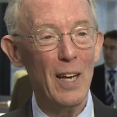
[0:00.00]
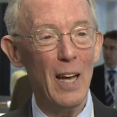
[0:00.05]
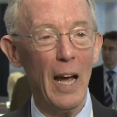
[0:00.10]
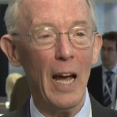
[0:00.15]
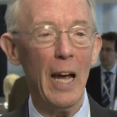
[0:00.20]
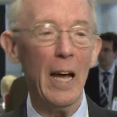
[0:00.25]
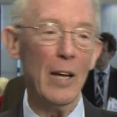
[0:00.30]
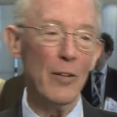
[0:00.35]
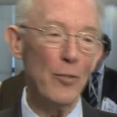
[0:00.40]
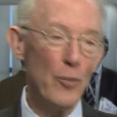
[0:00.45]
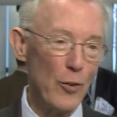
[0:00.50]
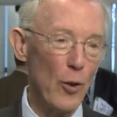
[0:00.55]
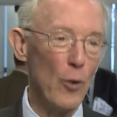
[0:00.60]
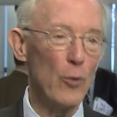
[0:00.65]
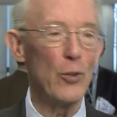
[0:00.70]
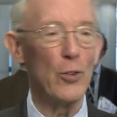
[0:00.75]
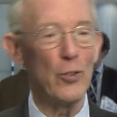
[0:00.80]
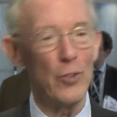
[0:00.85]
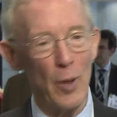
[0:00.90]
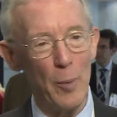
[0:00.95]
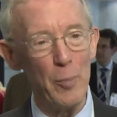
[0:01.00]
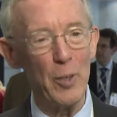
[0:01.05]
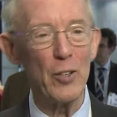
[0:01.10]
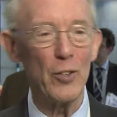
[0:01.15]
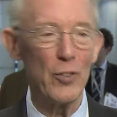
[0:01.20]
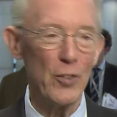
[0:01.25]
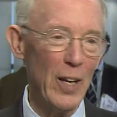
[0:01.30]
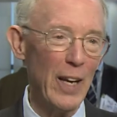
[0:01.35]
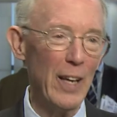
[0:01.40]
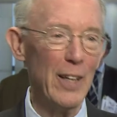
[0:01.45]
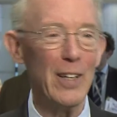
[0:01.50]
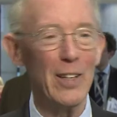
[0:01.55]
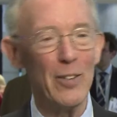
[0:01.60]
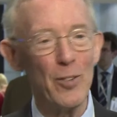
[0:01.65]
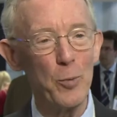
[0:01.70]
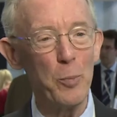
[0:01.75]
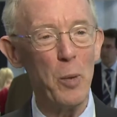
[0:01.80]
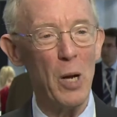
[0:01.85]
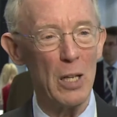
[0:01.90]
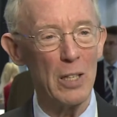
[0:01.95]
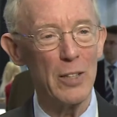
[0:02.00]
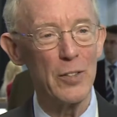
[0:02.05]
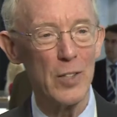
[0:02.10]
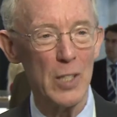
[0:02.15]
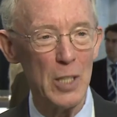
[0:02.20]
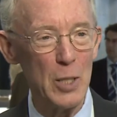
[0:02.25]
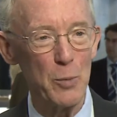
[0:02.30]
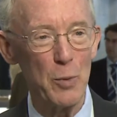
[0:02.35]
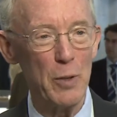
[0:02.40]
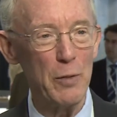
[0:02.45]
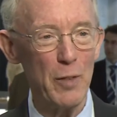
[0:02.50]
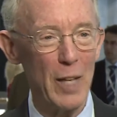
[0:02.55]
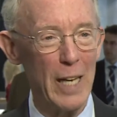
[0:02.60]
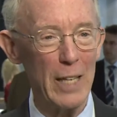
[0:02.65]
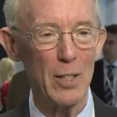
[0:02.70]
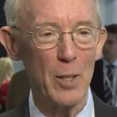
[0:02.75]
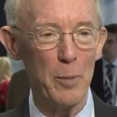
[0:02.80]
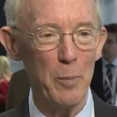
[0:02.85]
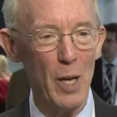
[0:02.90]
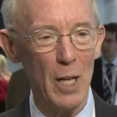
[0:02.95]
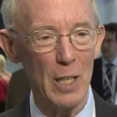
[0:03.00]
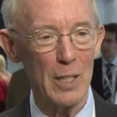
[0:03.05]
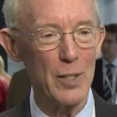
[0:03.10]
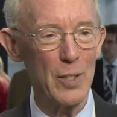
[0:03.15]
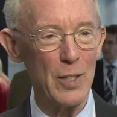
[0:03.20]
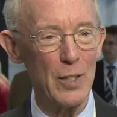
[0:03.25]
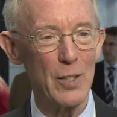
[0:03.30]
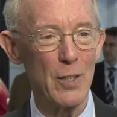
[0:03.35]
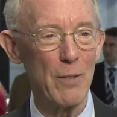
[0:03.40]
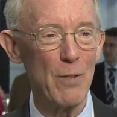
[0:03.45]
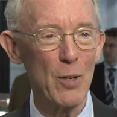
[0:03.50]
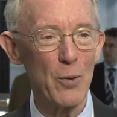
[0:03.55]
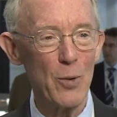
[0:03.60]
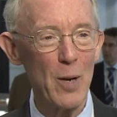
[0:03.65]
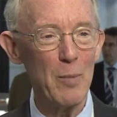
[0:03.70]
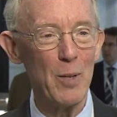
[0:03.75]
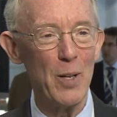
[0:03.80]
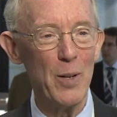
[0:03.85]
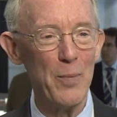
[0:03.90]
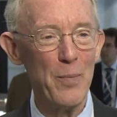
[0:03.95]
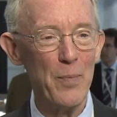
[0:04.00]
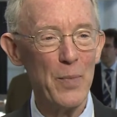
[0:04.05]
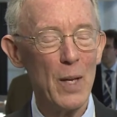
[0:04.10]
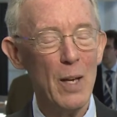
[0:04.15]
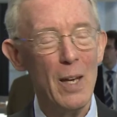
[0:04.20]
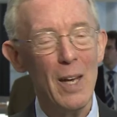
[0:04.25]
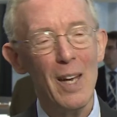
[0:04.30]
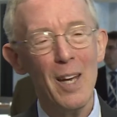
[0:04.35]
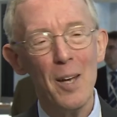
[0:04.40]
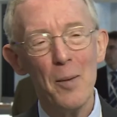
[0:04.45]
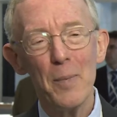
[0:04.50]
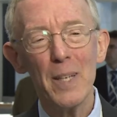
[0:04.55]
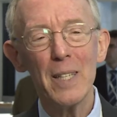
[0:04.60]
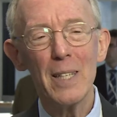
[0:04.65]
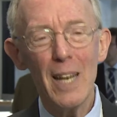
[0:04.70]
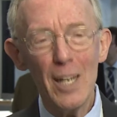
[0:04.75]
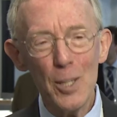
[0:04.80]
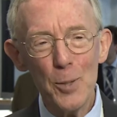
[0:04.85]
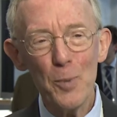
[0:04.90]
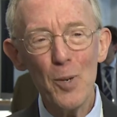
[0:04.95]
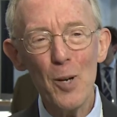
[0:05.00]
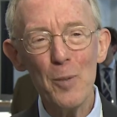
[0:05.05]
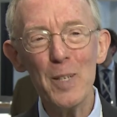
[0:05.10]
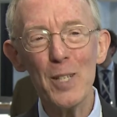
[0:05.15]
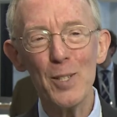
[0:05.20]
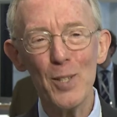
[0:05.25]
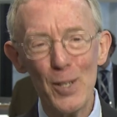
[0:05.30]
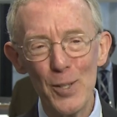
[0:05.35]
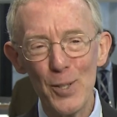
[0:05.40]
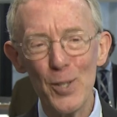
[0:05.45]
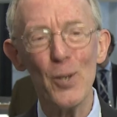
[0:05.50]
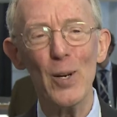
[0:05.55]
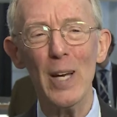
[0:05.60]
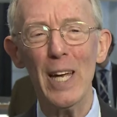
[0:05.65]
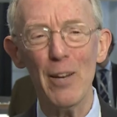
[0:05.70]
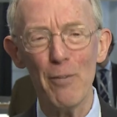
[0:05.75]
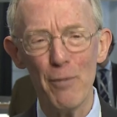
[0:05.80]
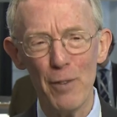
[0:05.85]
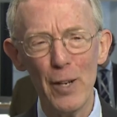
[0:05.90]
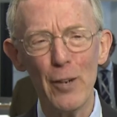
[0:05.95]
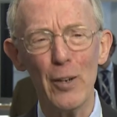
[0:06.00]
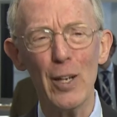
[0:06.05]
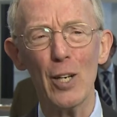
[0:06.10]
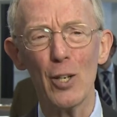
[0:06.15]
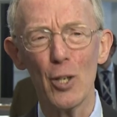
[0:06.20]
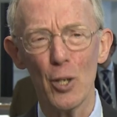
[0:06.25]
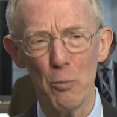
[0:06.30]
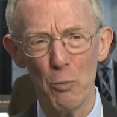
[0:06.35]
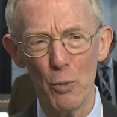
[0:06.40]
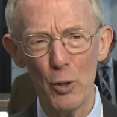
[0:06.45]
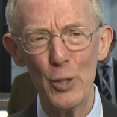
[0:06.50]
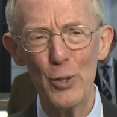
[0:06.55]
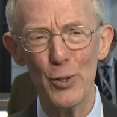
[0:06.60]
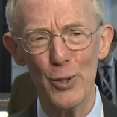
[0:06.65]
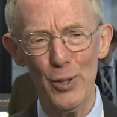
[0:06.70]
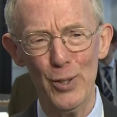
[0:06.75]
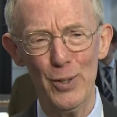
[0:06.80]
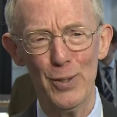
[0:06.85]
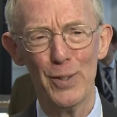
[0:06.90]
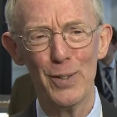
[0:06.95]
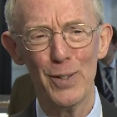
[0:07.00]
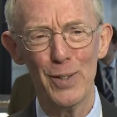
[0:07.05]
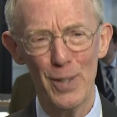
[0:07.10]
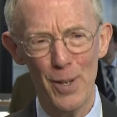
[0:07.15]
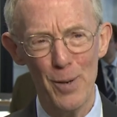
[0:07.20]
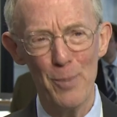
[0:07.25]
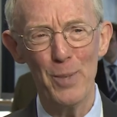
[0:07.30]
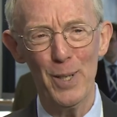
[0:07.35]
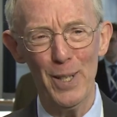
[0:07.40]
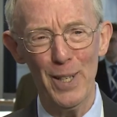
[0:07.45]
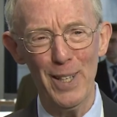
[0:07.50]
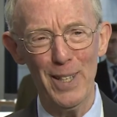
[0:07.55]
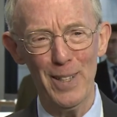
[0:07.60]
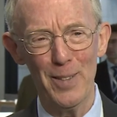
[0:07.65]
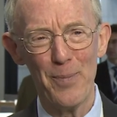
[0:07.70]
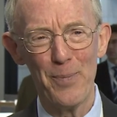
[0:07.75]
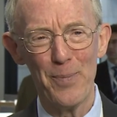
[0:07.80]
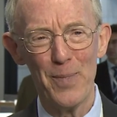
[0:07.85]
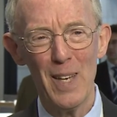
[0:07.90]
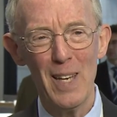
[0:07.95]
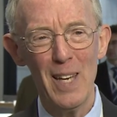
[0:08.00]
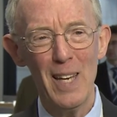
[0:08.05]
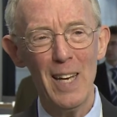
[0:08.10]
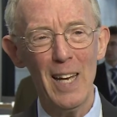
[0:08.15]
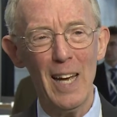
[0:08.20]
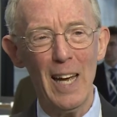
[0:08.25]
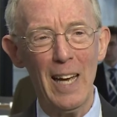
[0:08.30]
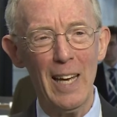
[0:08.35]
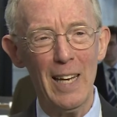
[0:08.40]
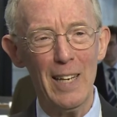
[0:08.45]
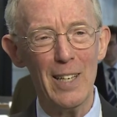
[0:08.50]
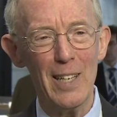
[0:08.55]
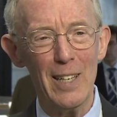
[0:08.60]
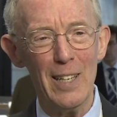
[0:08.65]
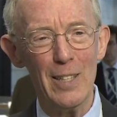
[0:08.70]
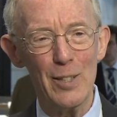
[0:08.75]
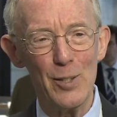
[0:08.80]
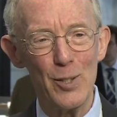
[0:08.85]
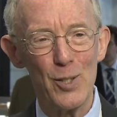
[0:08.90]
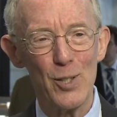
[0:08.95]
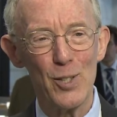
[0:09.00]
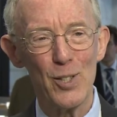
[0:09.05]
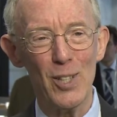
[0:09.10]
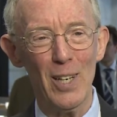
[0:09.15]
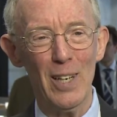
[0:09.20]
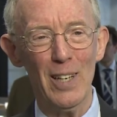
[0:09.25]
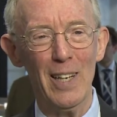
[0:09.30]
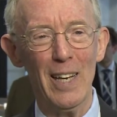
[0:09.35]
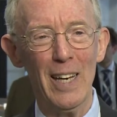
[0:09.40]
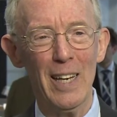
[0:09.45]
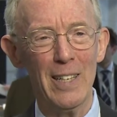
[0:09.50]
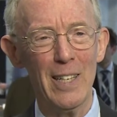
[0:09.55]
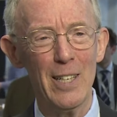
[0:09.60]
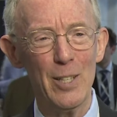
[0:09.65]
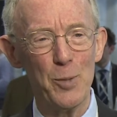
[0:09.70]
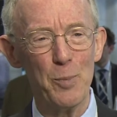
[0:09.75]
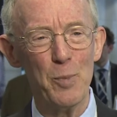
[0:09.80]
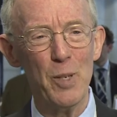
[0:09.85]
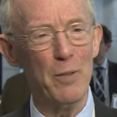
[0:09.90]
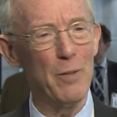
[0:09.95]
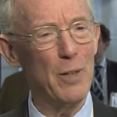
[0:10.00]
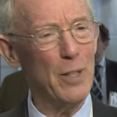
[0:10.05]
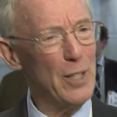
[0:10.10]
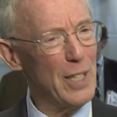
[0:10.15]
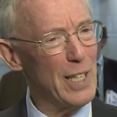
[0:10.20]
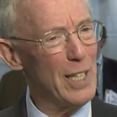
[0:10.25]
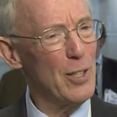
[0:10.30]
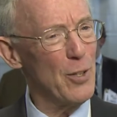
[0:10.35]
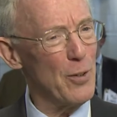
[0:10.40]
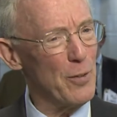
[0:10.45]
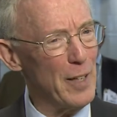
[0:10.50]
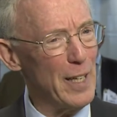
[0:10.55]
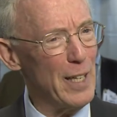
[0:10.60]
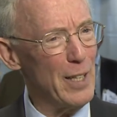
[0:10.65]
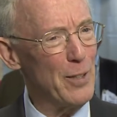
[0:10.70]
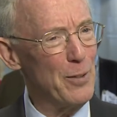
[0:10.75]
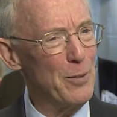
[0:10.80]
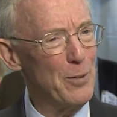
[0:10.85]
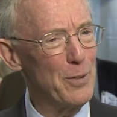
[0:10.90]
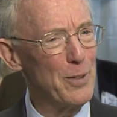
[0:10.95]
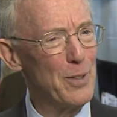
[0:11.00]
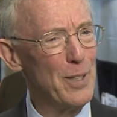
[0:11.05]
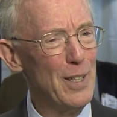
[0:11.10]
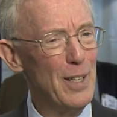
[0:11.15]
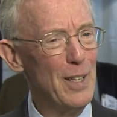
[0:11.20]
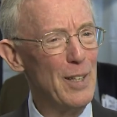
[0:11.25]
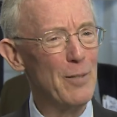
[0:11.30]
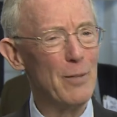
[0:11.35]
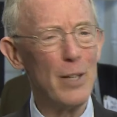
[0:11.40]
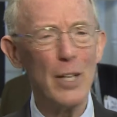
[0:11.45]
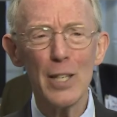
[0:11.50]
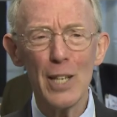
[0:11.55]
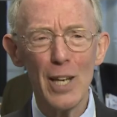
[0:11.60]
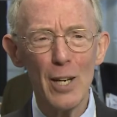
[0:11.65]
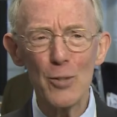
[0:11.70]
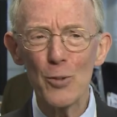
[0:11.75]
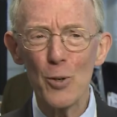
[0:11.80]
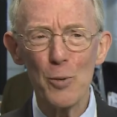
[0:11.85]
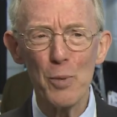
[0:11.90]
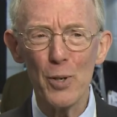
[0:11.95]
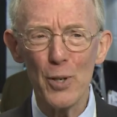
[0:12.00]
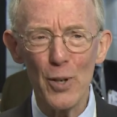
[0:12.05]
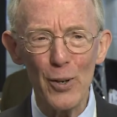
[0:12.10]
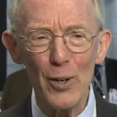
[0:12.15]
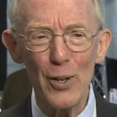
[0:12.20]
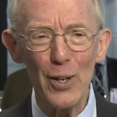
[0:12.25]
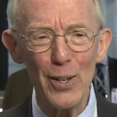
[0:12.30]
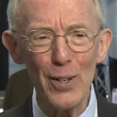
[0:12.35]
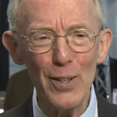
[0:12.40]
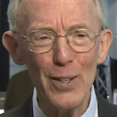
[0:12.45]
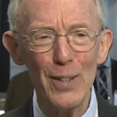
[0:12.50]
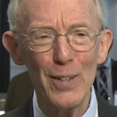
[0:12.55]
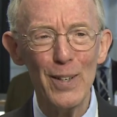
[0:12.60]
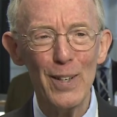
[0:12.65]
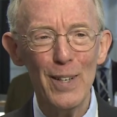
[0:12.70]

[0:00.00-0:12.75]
And so, to some extent, its policies reflect the policies of the Kremlin. But Gazprom is also a very commercial company. And it's and has been very innovative, very entrepreneurial.